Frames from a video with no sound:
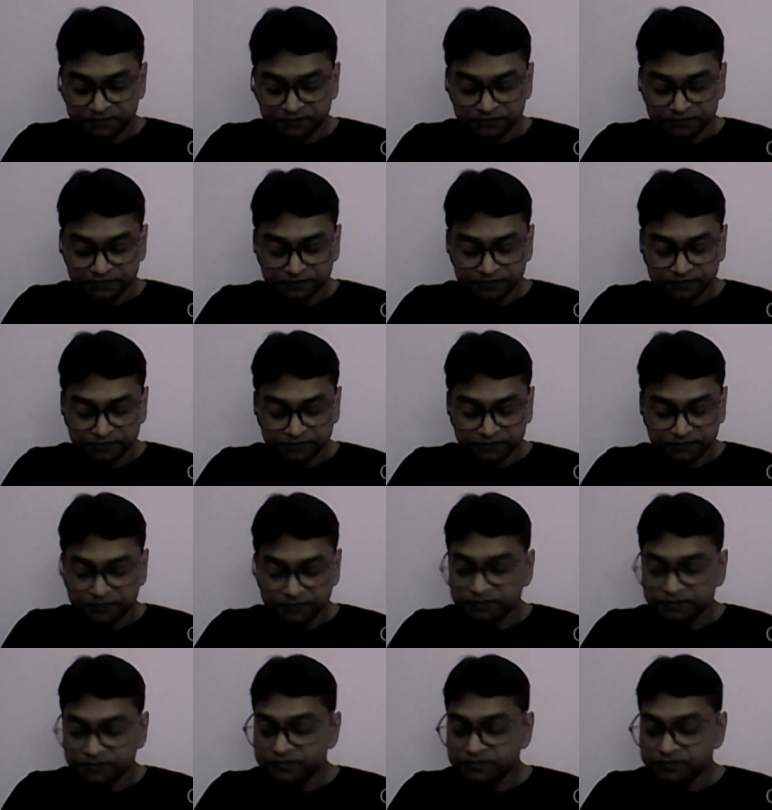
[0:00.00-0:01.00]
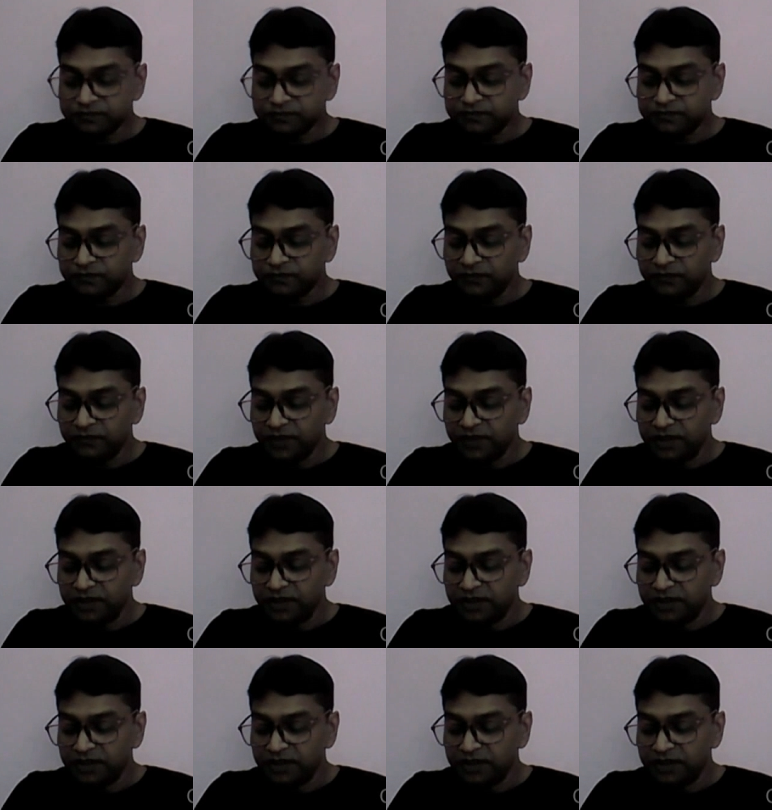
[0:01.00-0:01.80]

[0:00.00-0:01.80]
No one is speaking in this clip.